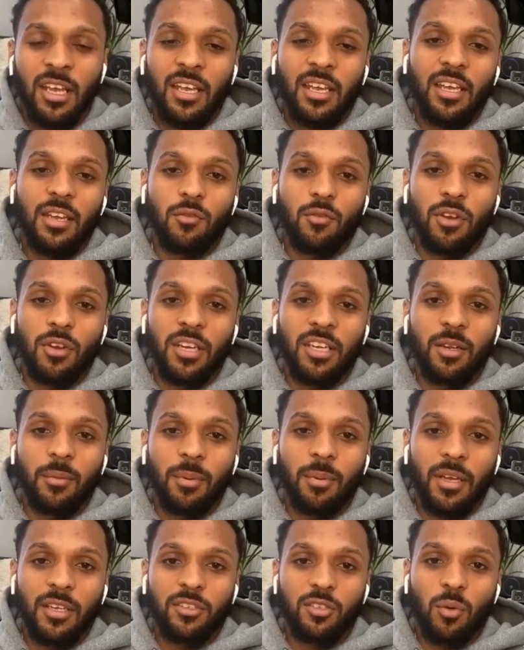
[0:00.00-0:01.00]
It really
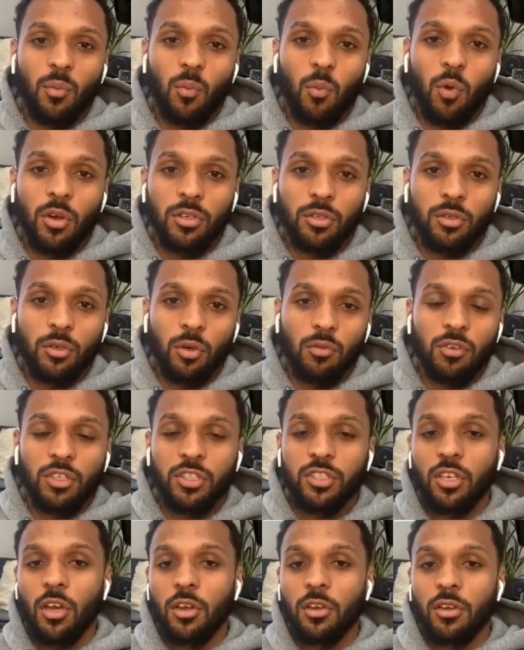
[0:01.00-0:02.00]
depends on what your
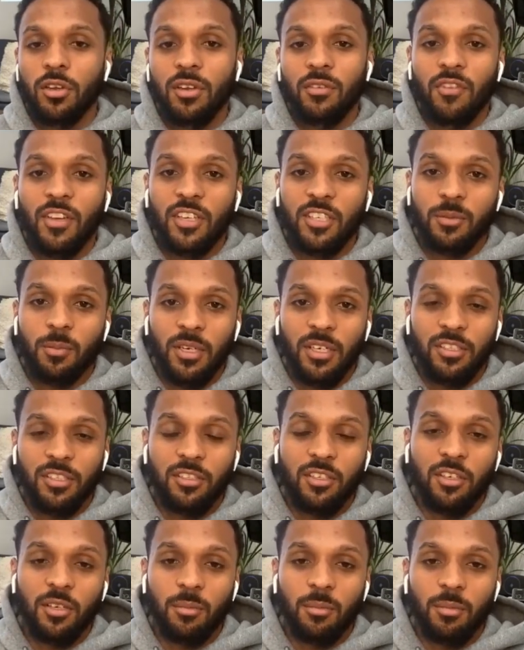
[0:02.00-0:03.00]
return on investment is
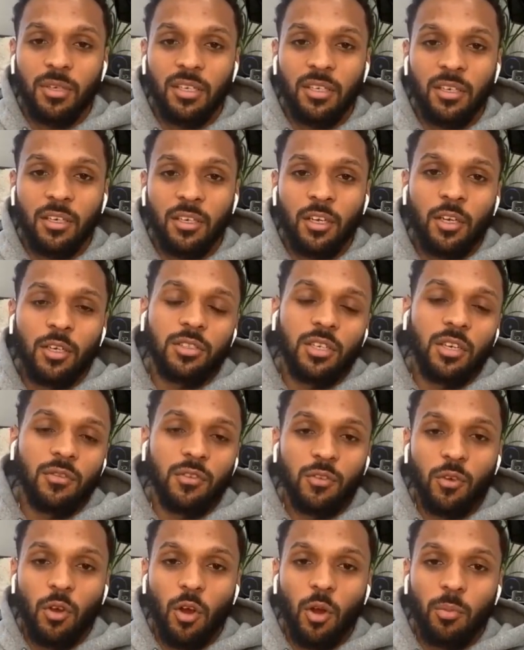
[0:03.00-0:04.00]
going to be. So if
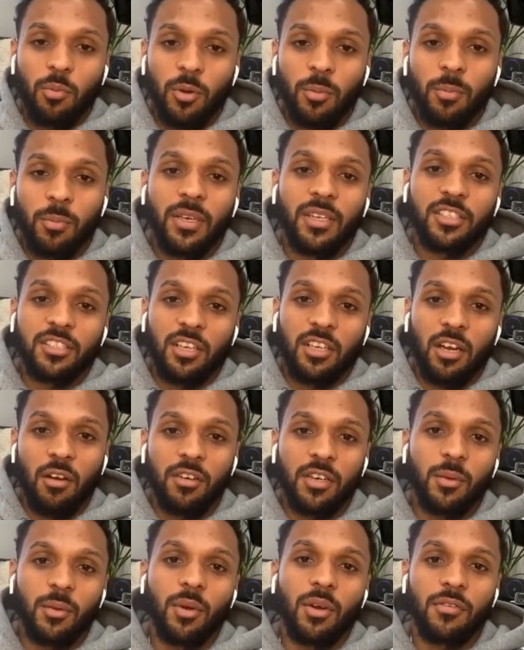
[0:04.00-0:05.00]
you've got a property that's
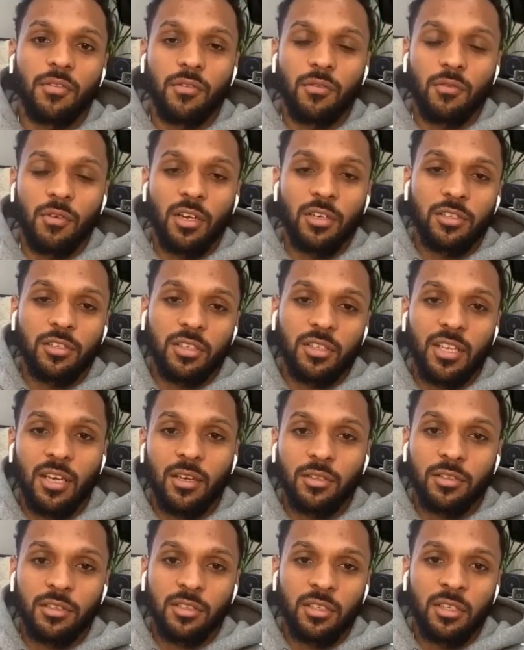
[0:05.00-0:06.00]
currently worth
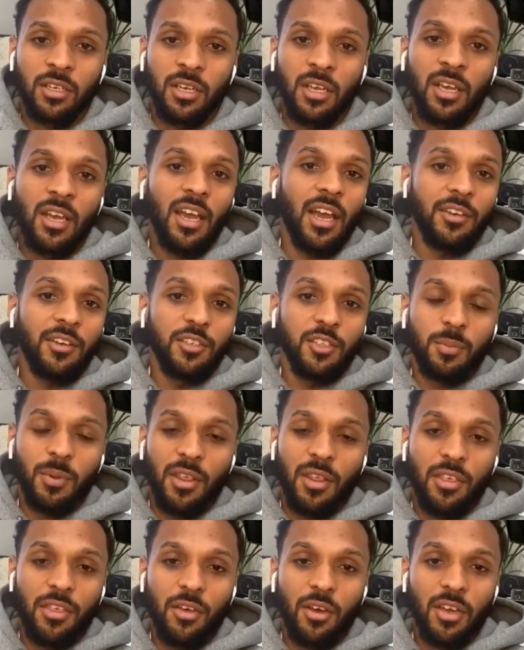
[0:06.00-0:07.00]
300,000 and you
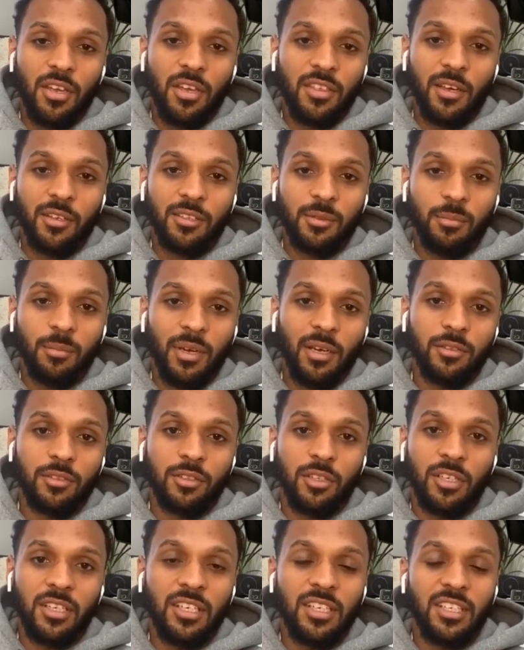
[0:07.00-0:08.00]
spend £30,000
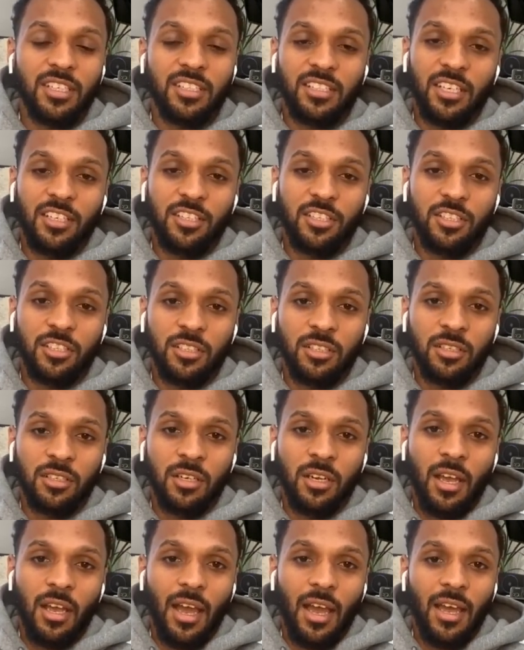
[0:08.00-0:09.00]
on an extension,
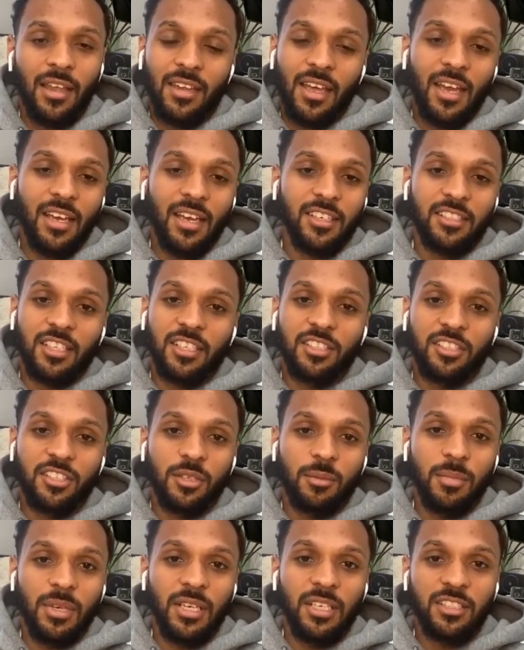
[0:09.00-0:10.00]
and that
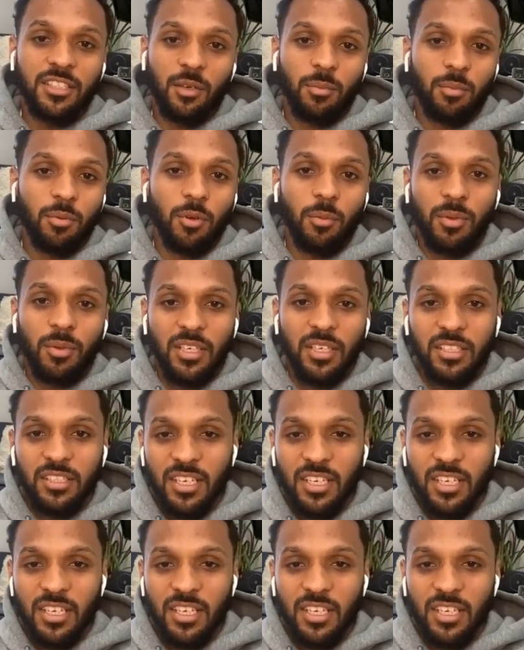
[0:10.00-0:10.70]
extension means that the property is